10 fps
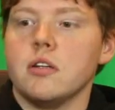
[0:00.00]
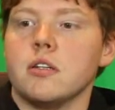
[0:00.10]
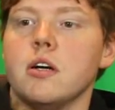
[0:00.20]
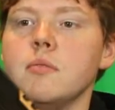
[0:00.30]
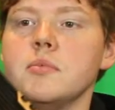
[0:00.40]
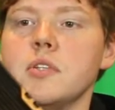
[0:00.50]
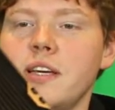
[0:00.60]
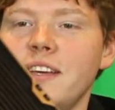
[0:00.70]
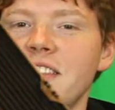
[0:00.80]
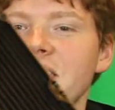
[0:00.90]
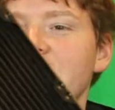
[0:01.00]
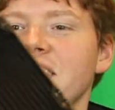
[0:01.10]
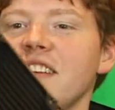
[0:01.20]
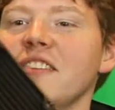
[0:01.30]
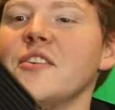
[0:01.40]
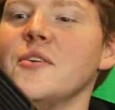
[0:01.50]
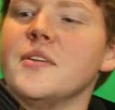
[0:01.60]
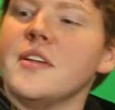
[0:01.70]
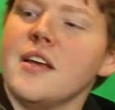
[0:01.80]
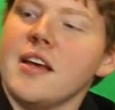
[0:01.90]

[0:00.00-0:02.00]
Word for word: It comes in the kit, so it,